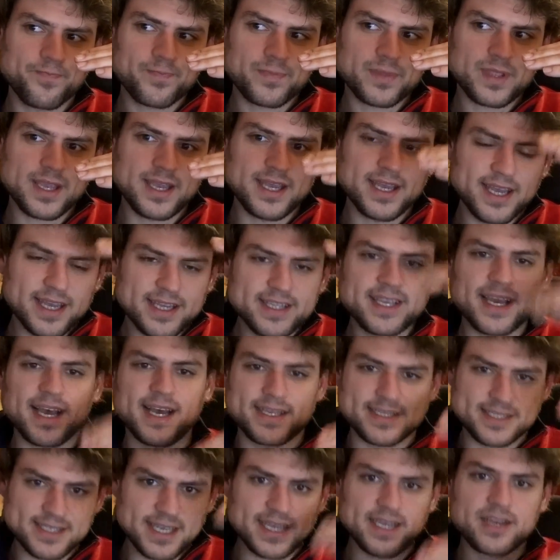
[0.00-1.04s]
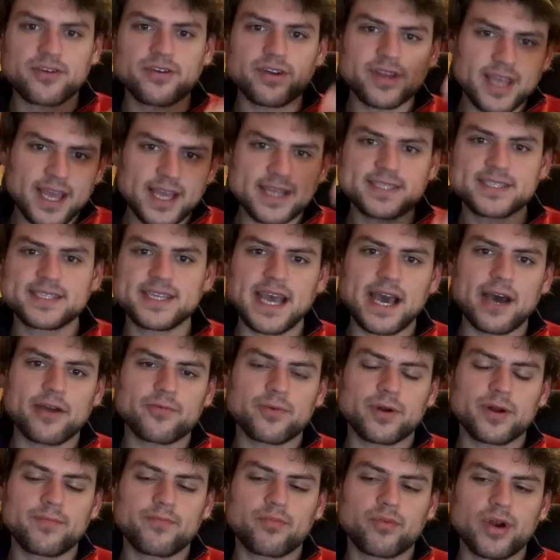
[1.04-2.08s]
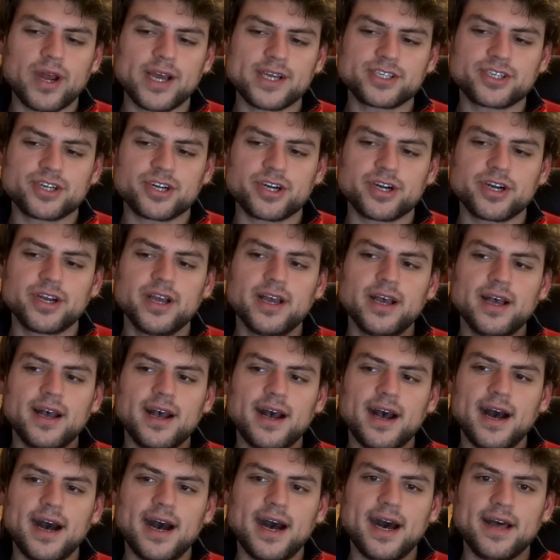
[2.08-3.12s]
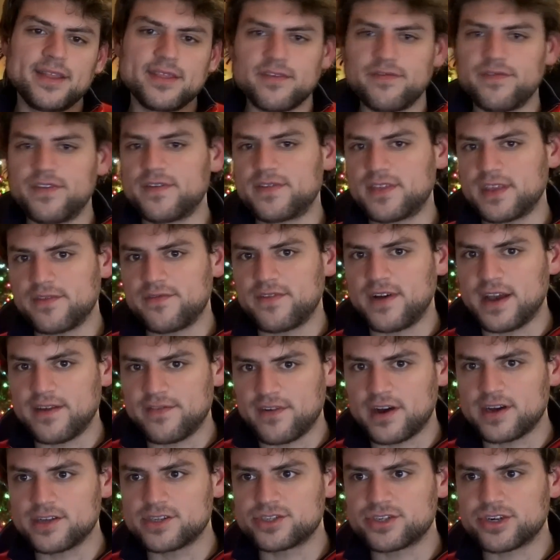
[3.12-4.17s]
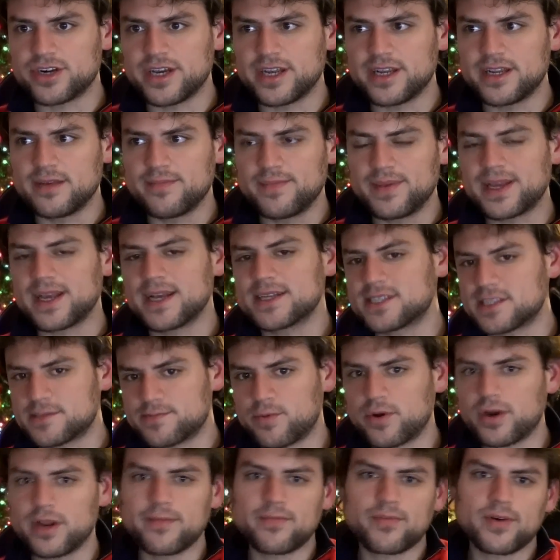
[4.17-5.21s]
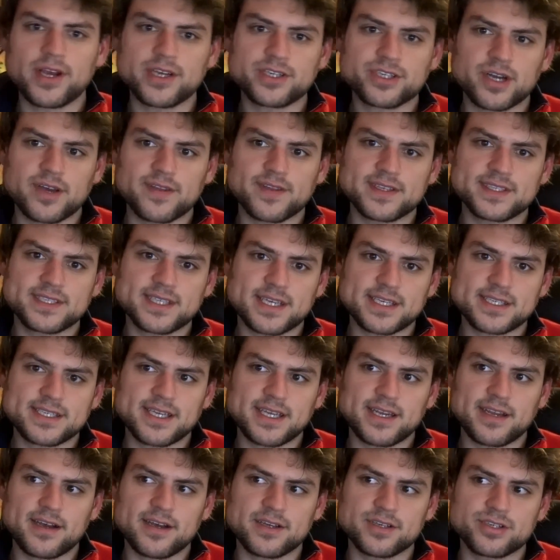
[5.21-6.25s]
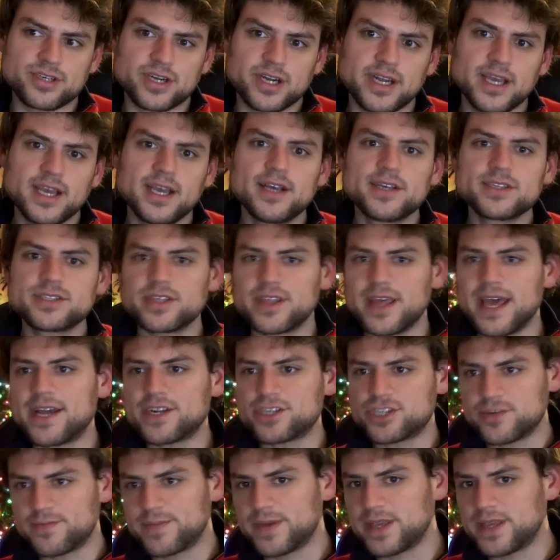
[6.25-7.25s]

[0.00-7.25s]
it, it does. It creates downward pressure on the 5500 because it's putting pressure on the 1600. So that should be